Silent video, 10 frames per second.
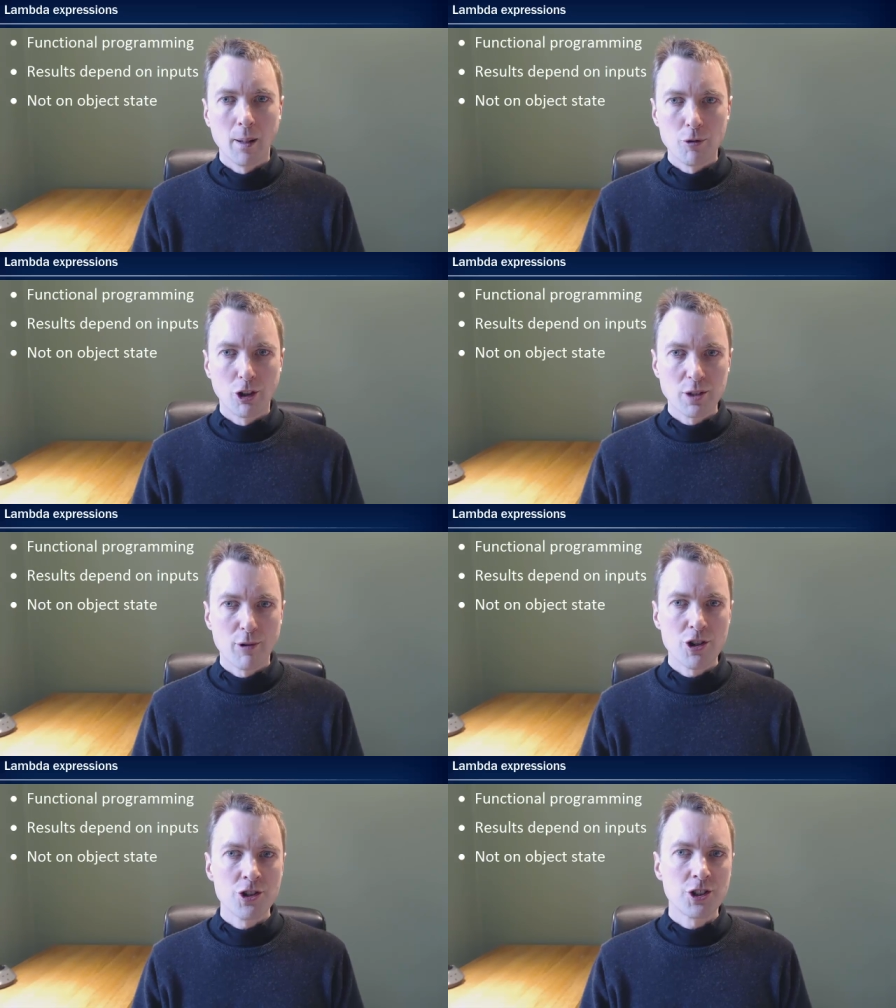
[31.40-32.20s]
Lambda
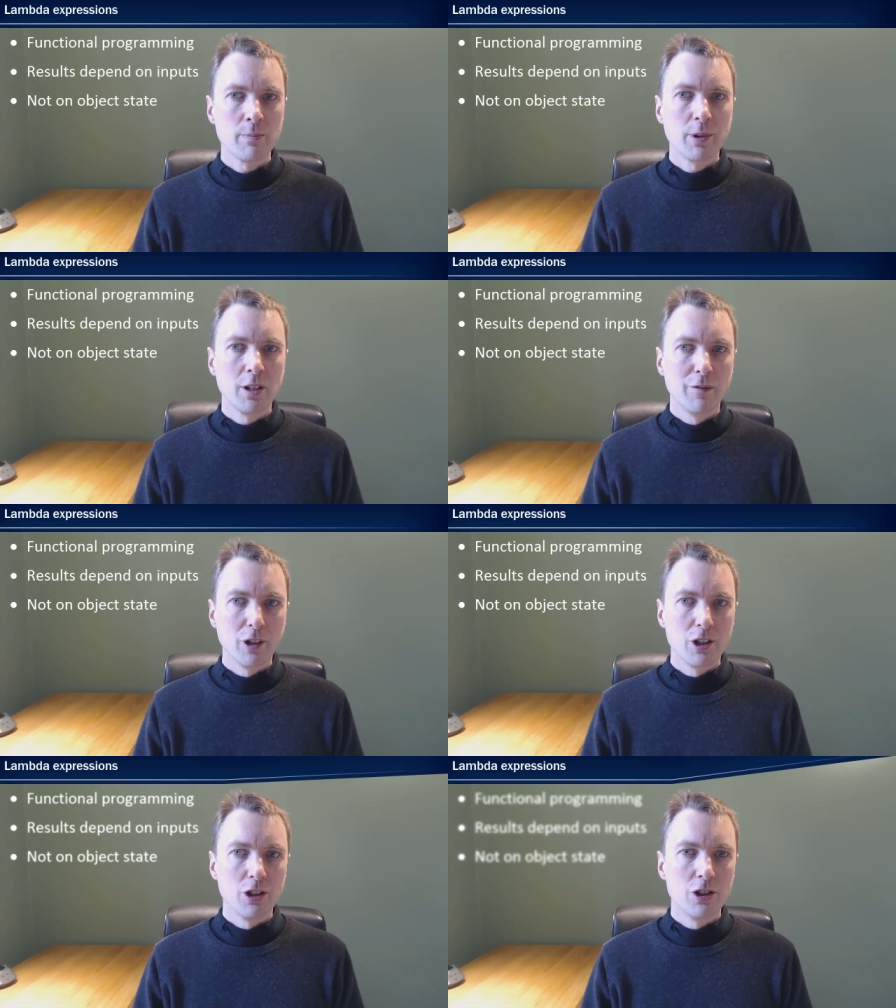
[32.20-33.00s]
expressions can be
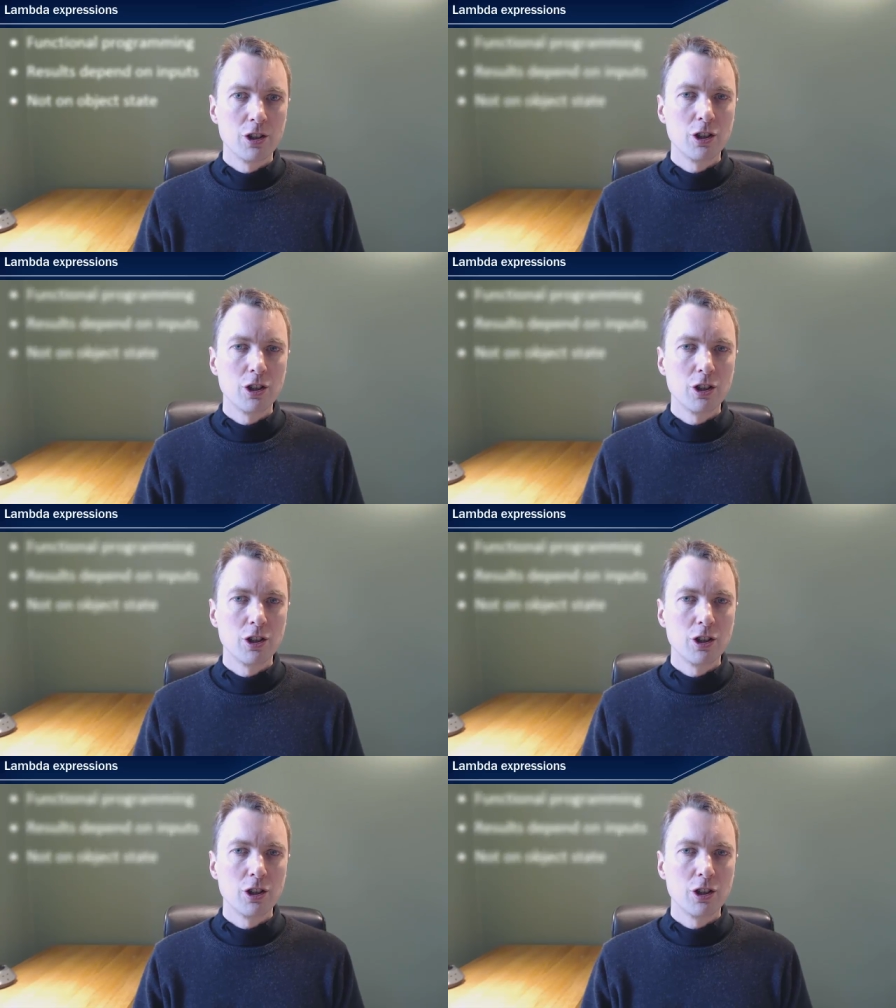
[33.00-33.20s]
converted